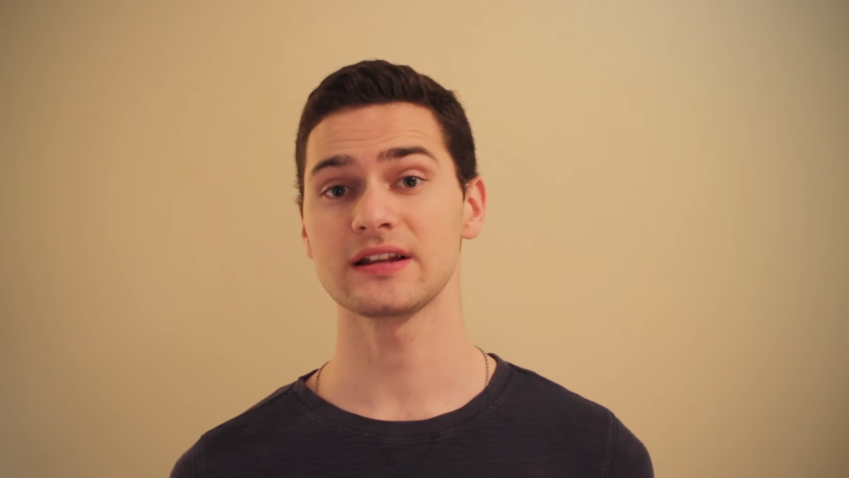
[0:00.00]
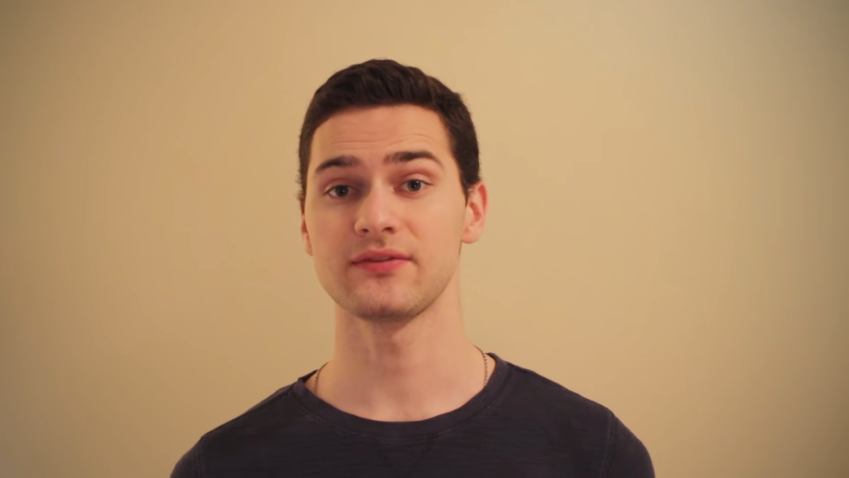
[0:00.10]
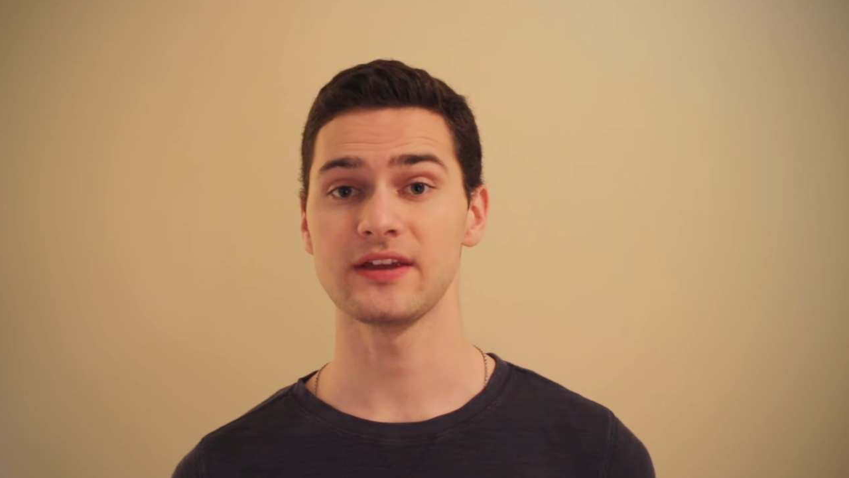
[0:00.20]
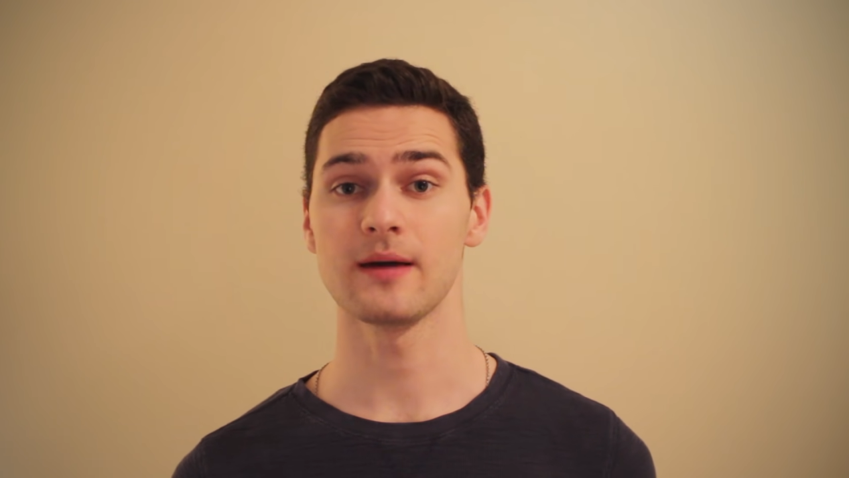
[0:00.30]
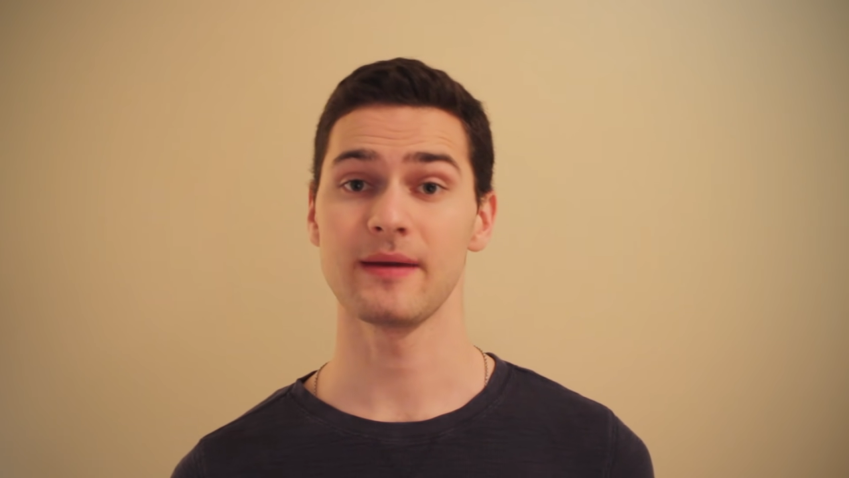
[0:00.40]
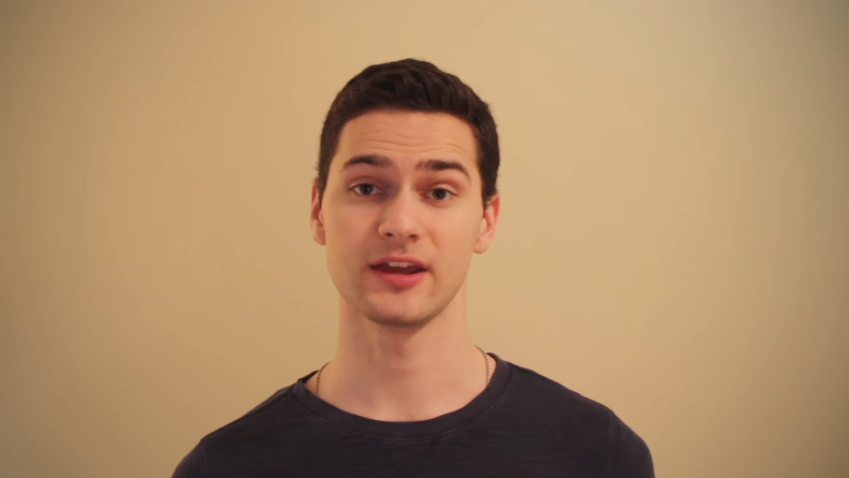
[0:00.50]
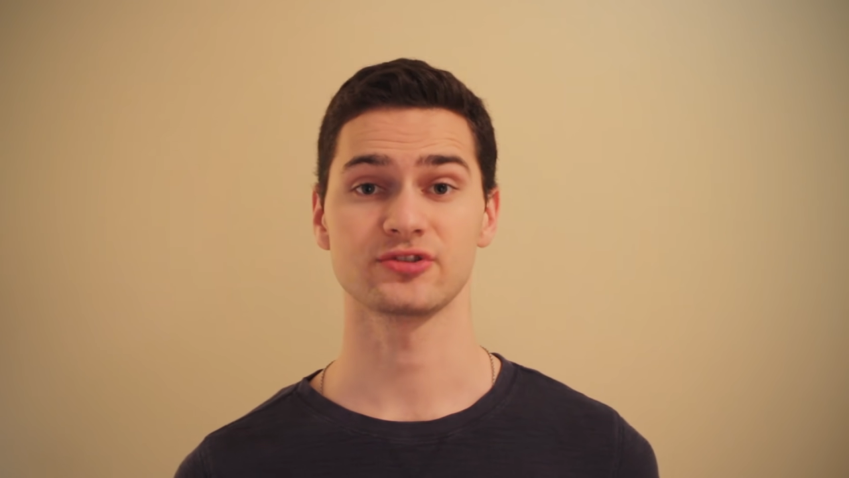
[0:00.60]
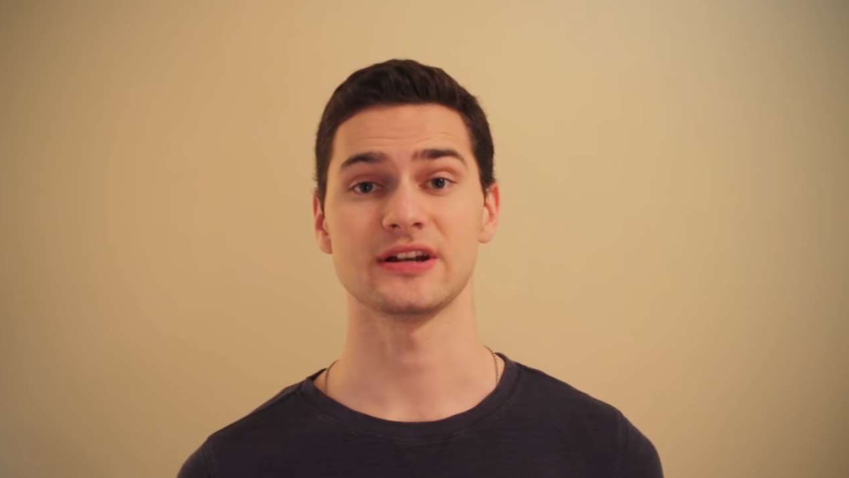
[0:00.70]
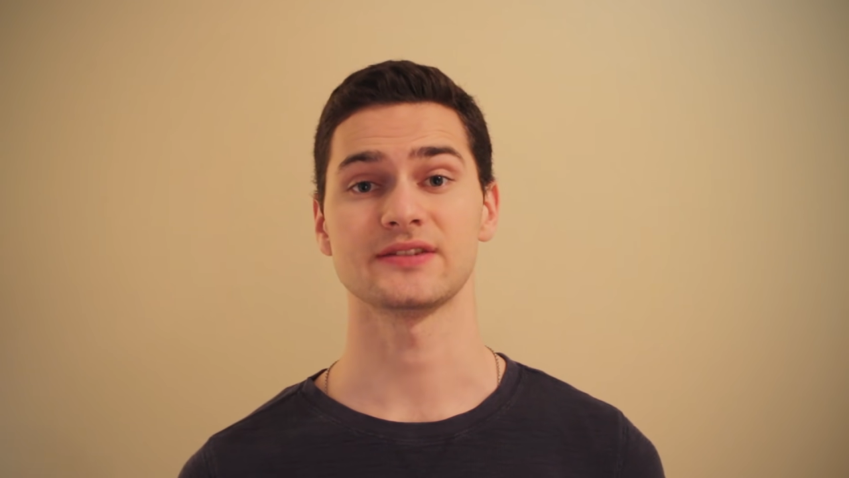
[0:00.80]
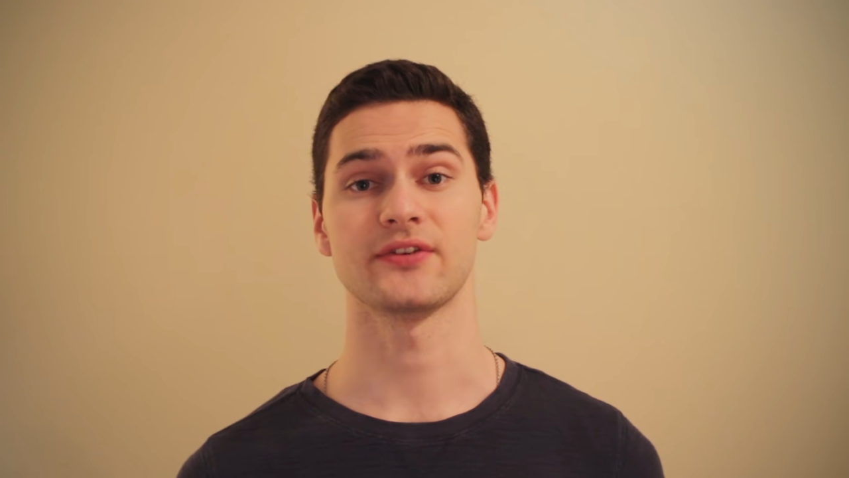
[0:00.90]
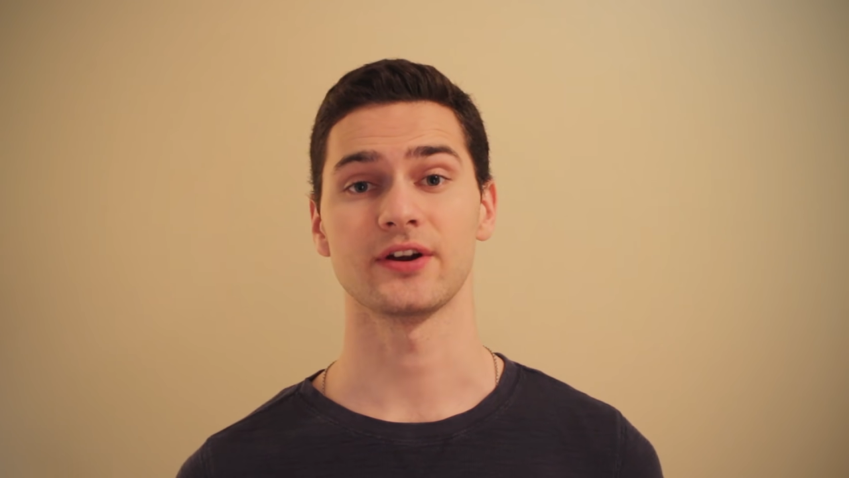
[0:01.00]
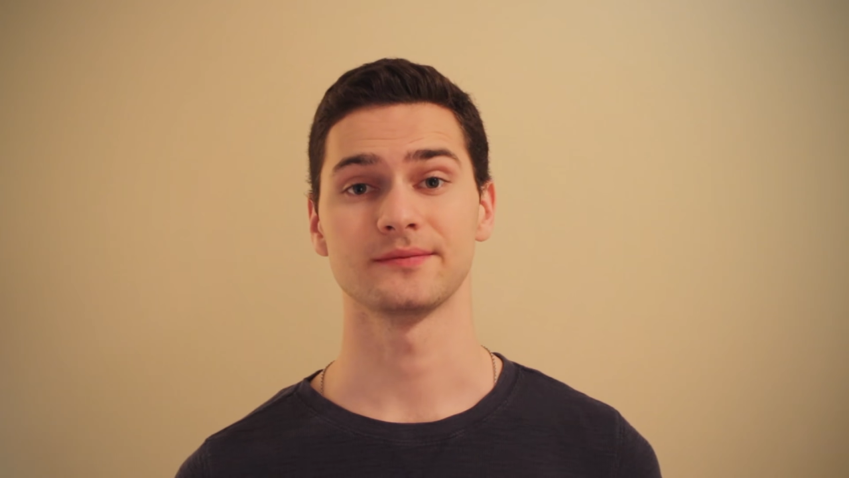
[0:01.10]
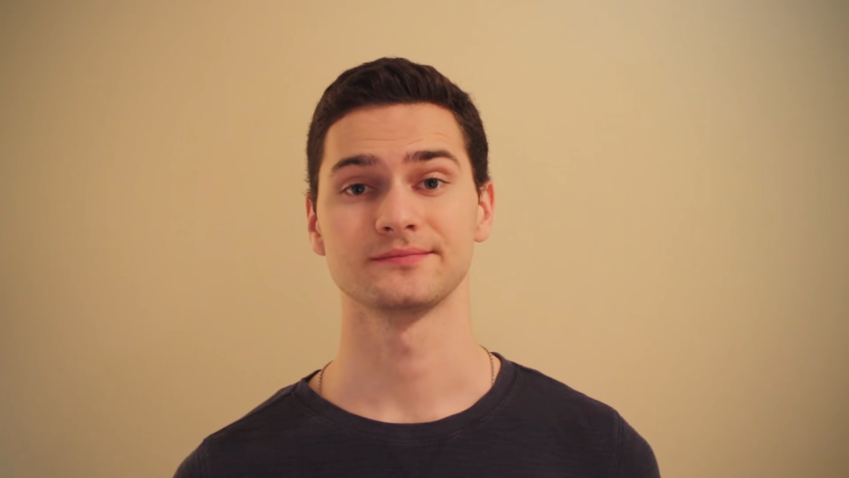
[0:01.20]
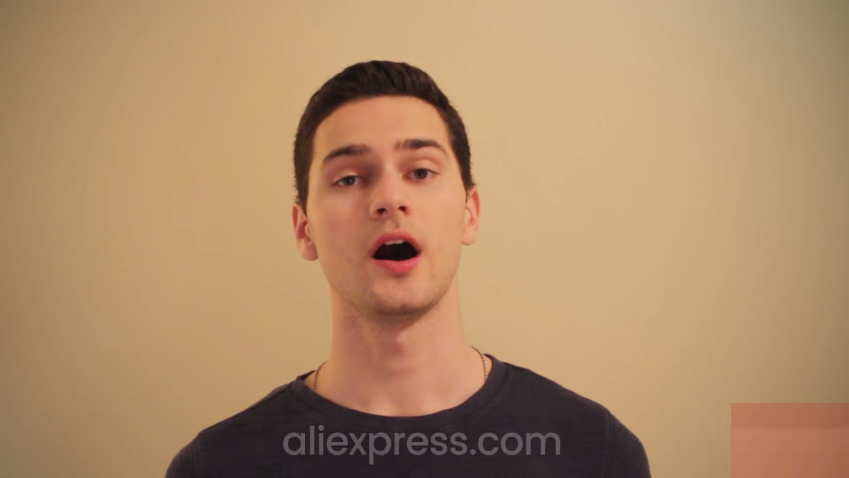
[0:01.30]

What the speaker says: via bank transfer.